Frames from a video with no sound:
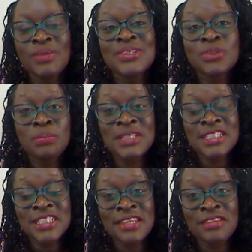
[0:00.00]
So
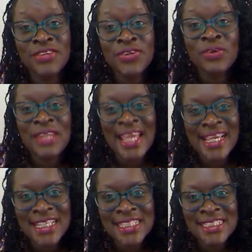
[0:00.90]
please share the video,
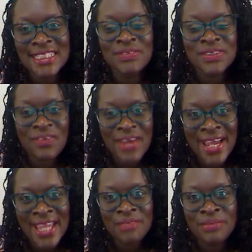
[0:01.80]
like it,
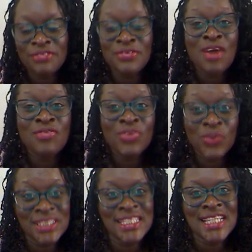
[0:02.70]
subscribe if you have
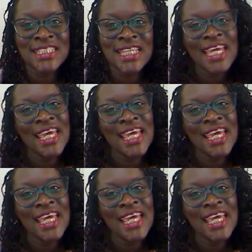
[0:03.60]
not yet,